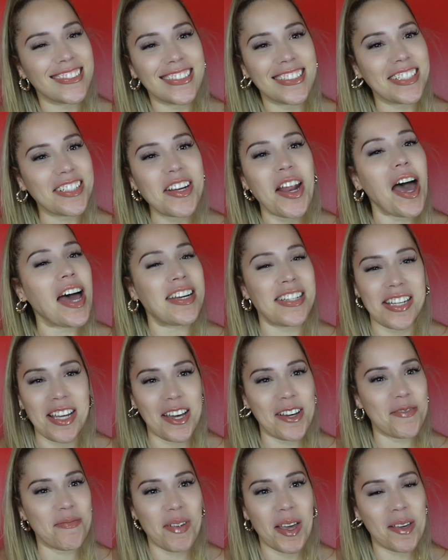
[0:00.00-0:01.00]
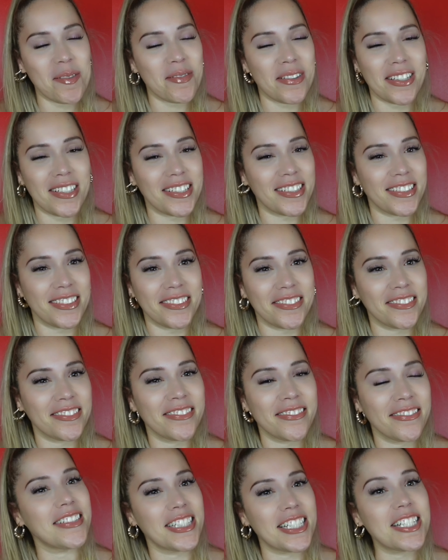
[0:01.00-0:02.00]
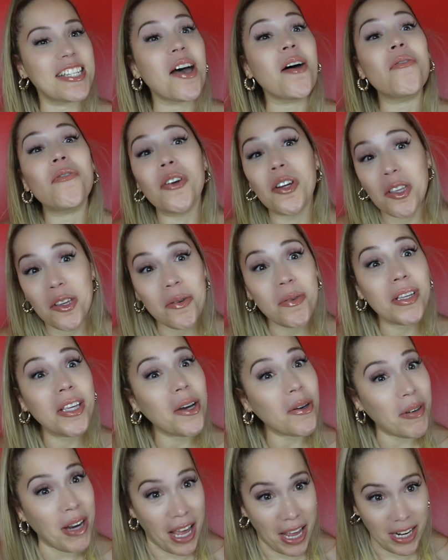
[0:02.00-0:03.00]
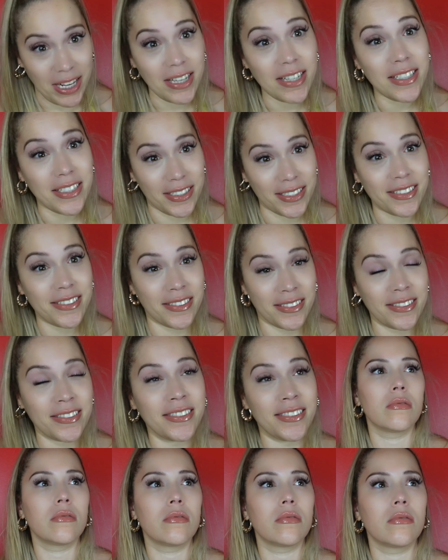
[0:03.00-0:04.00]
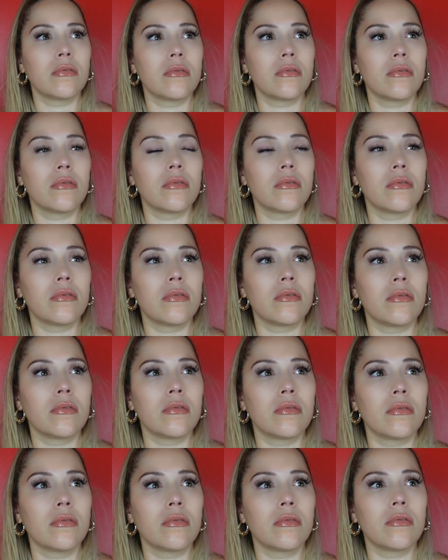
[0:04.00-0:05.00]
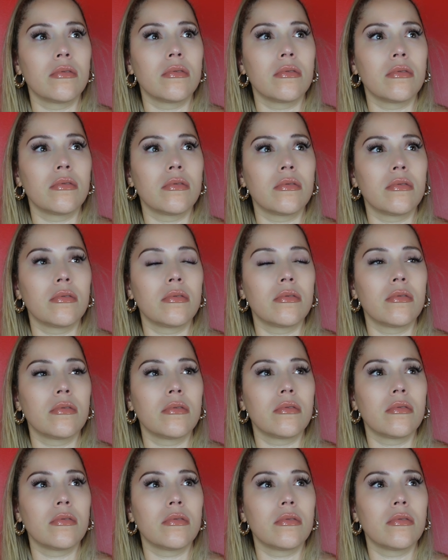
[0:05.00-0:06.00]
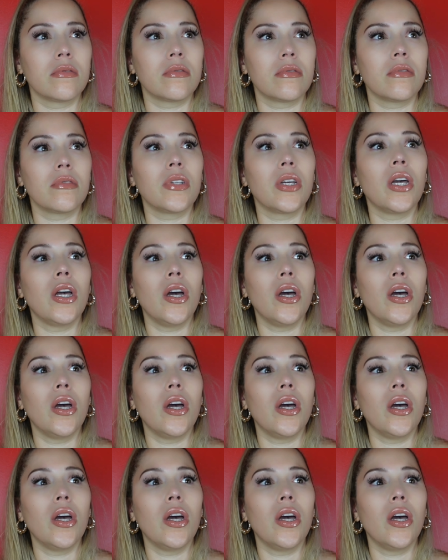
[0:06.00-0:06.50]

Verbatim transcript: It's not tough, baby. It's tough for you and your daddy. She'll show us unbiased, and she will prove that Shanelle was trying to leave.